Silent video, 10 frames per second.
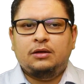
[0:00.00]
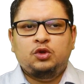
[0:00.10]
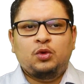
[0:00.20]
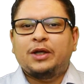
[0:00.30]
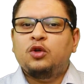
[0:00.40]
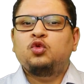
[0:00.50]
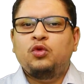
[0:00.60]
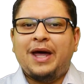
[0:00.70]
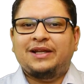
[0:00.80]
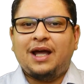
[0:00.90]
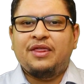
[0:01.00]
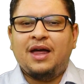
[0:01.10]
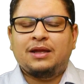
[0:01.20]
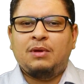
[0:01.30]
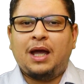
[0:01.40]
you cannot do that at
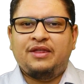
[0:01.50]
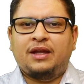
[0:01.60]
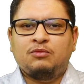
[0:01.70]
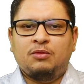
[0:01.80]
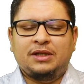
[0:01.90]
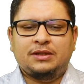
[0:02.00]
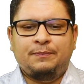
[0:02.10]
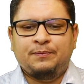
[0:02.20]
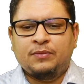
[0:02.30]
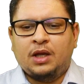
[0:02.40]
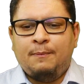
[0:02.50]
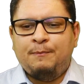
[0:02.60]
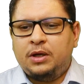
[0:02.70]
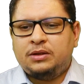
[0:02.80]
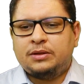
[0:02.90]
that moment.
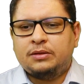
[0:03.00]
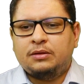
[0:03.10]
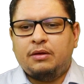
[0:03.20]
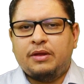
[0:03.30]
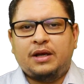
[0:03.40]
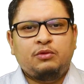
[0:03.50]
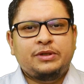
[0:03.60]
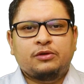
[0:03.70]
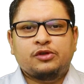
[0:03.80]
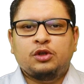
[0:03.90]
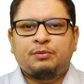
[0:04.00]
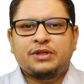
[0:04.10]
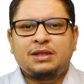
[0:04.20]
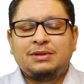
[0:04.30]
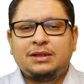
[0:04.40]
But there is also the
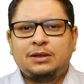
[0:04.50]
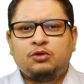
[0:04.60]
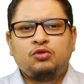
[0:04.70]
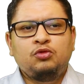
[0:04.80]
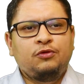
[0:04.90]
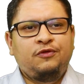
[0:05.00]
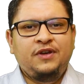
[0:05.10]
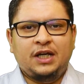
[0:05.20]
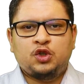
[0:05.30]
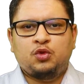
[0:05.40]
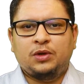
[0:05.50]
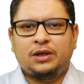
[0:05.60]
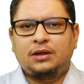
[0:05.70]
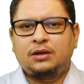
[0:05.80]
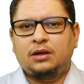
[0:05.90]
possibility to do
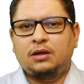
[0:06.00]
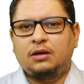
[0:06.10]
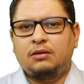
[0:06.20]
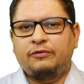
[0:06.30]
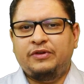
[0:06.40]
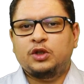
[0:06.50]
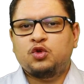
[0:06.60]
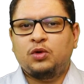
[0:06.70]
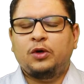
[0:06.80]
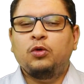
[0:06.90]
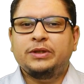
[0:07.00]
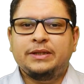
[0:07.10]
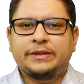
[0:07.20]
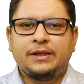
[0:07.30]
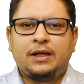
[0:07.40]
virtual
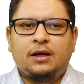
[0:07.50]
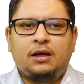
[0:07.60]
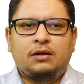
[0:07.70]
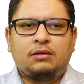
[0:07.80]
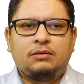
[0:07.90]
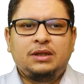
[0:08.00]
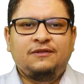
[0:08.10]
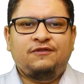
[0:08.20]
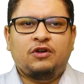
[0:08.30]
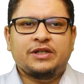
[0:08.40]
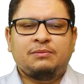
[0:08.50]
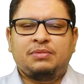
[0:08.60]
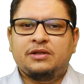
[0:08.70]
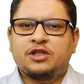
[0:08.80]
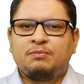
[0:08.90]
audits. If, for
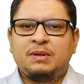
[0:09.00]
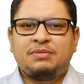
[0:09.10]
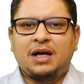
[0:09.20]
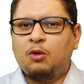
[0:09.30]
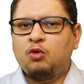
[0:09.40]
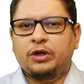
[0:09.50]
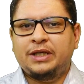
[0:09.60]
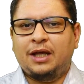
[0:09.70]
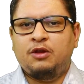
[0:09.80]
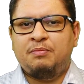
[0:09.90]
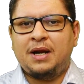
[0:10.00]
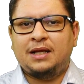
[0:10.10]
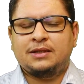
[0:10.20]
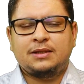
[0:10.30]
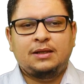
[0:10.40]
example, some people are working at the
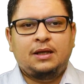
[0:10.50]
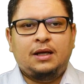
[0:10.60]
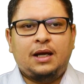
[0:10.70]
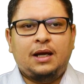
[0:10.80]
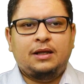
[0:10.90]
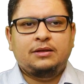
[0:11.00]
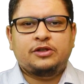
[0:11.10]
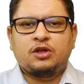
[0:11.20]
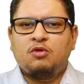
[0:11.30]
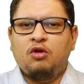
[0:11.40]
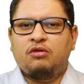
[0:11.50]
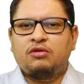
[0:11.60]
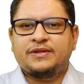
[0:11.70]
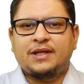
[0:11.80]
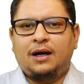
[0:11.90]
plant and some
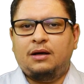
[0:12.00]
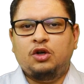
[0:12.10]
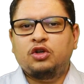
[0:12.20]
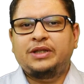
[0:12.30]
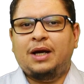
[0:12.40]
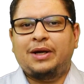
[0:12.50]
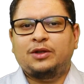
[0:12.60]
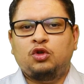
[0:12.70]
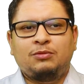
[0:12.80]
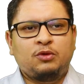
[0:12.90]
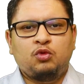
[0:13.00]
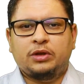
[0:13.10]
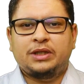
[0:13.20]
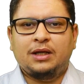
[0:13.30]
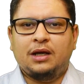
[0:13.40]
others are locked down at home and
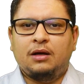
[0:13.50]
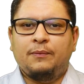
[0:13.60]
working